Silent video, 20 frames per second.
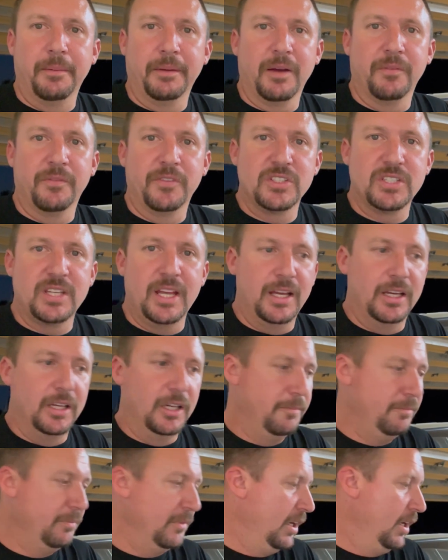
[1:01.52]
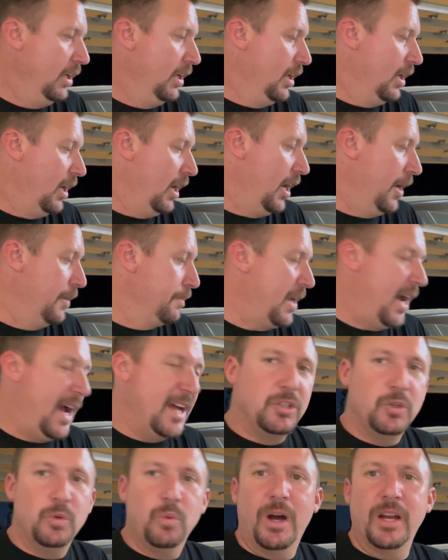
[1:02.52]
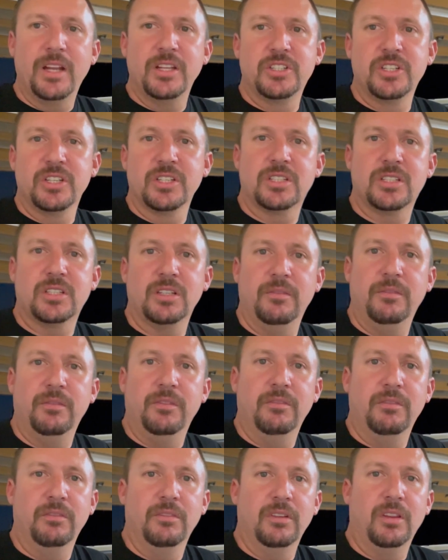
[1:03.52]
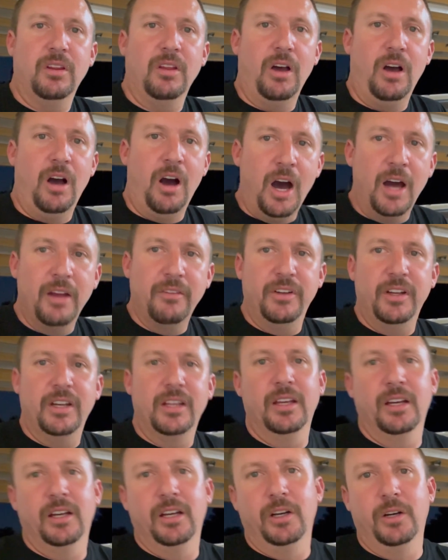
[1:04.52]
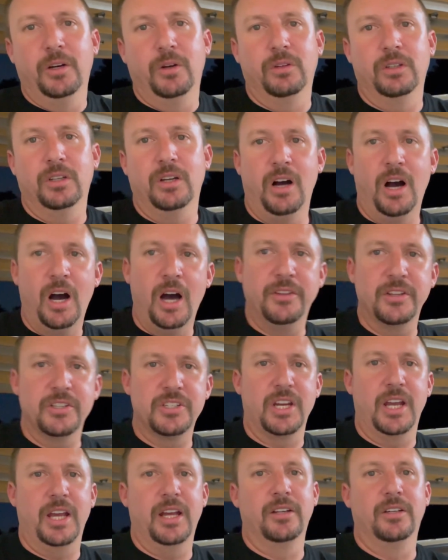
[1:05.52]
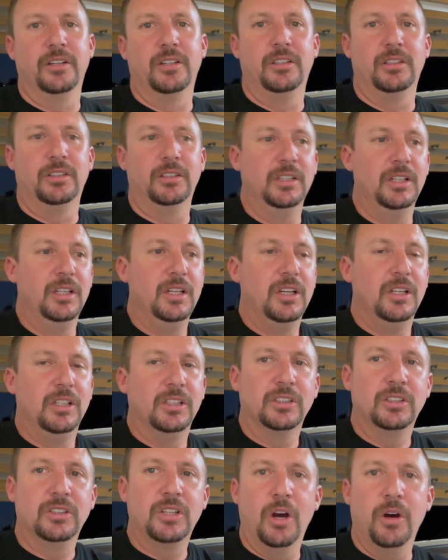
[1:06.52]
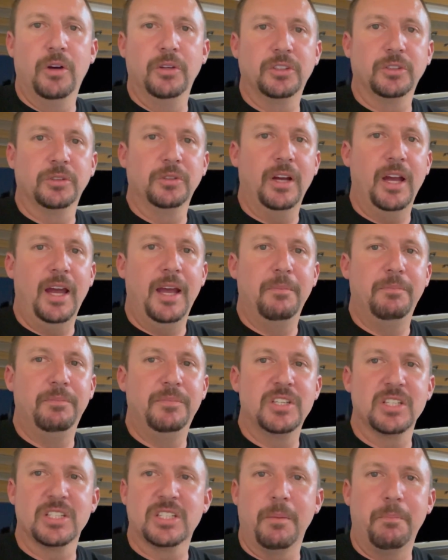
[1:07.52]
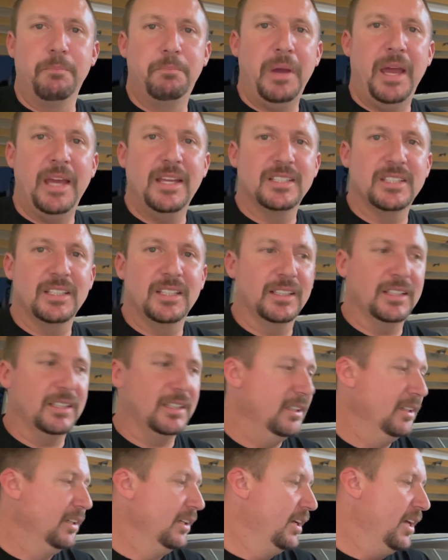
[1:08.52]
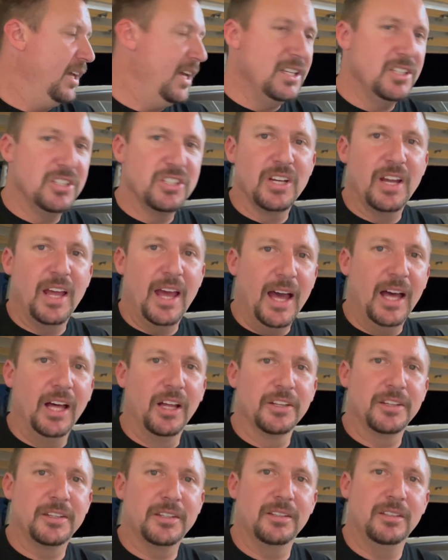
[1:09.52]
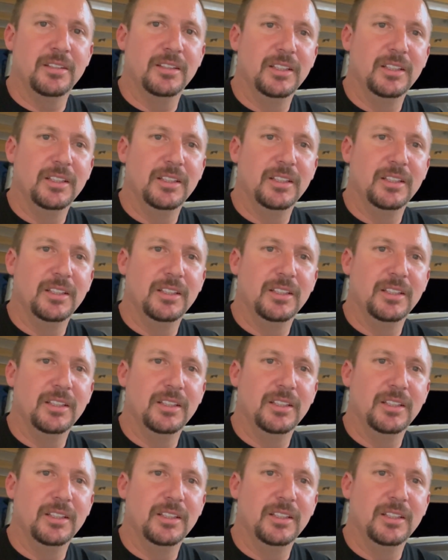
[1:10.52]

up for sale. I do want to just on video on the channel go through just a basic engine health,